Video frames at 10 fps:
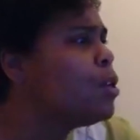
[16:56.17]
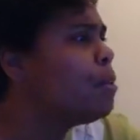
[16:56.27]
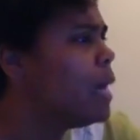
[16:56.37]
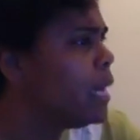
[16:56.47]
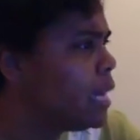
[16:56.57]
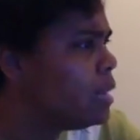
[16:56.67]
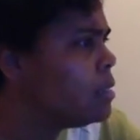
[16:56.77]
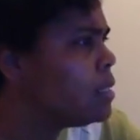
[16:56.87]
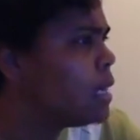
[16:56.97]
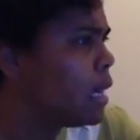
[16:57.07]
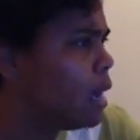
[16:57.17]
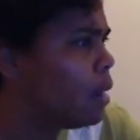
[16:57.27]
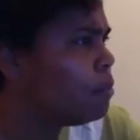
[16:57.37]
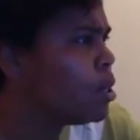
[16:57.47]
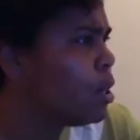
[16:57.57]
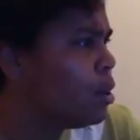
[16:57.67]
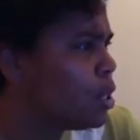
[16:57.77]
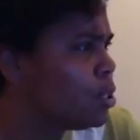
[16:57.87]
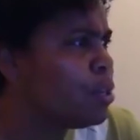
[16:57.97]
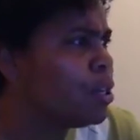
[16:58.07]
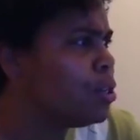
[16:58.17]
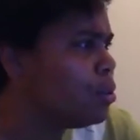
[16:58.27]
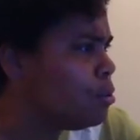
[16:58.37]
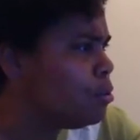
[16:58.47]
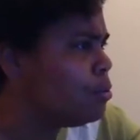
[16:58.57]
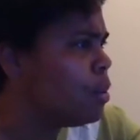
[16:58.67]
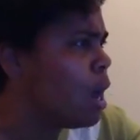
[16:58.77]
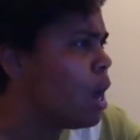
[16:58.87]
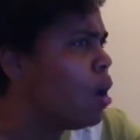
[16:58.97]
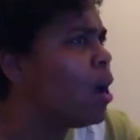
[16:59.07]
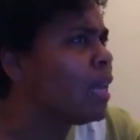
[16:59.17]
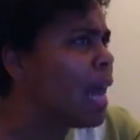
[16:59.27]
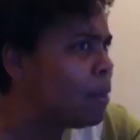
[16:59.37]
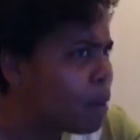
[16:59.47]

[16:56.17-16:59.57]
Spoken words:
money set up, because you can do online